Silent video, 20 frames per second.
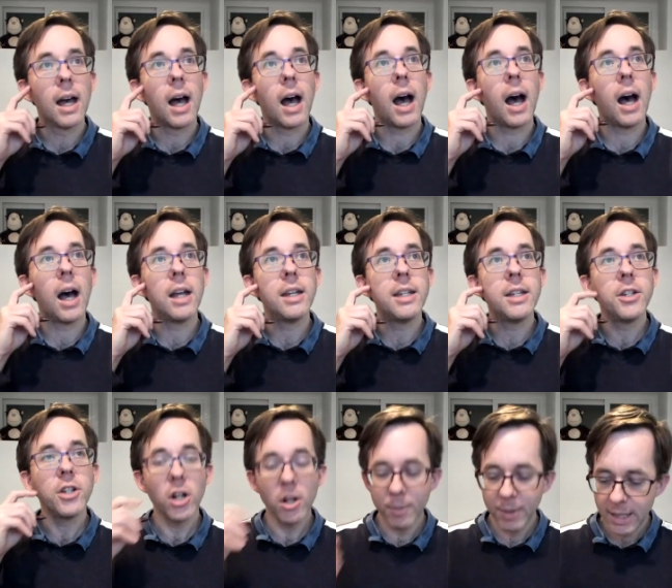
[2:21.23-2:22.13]
a
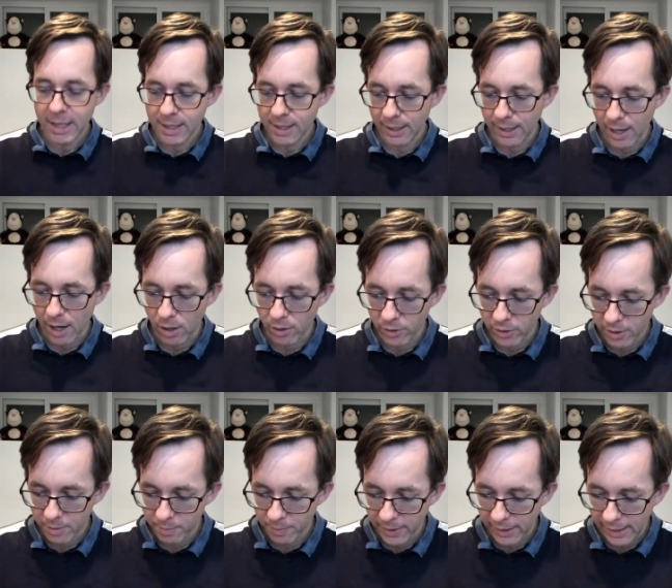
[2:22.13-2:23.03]
deterministic
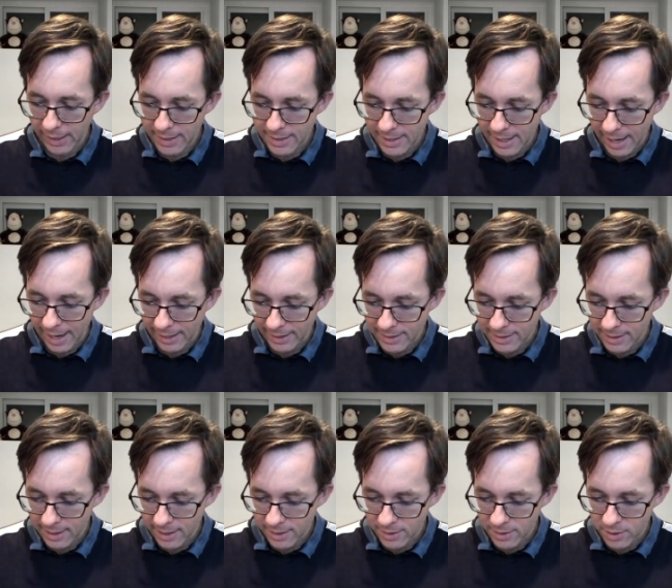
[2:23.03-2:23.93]
algorithm that gets
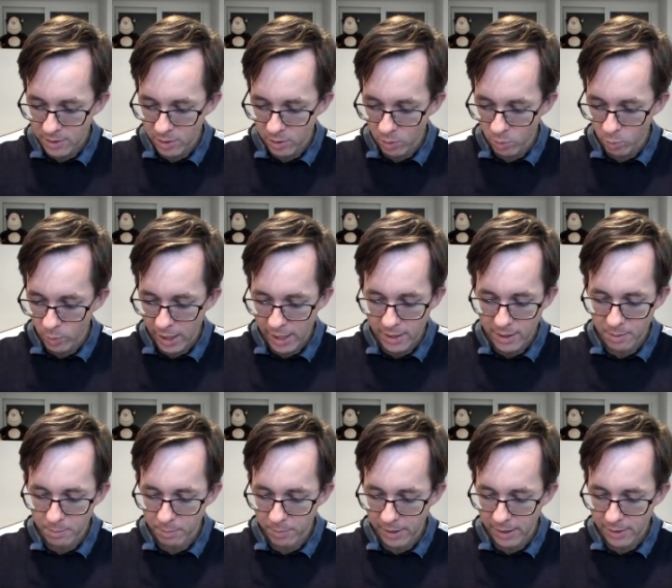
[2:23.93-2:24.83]
access to
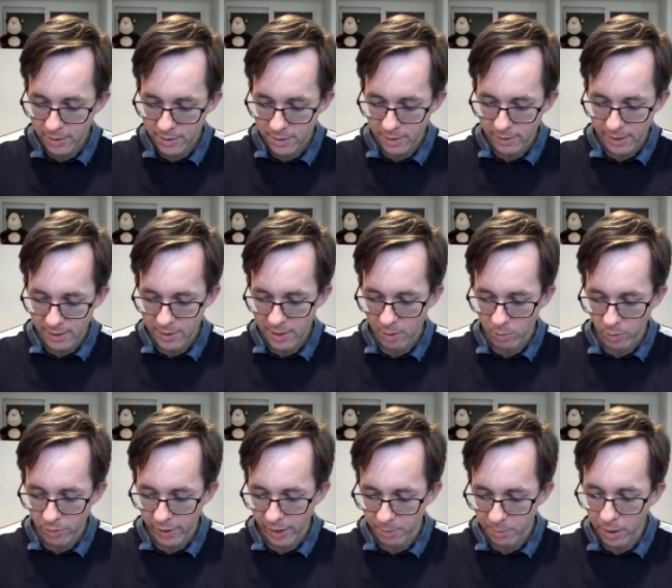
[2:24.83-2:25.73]
random bits. And that's how we'll
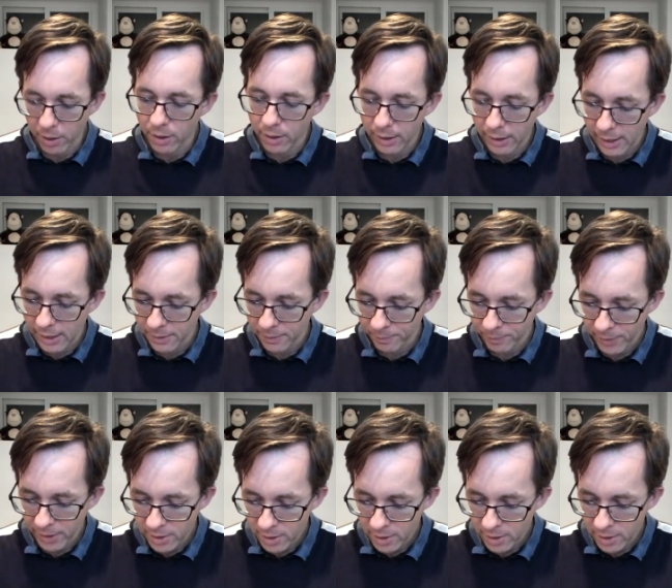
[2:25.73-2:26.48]
think about it again.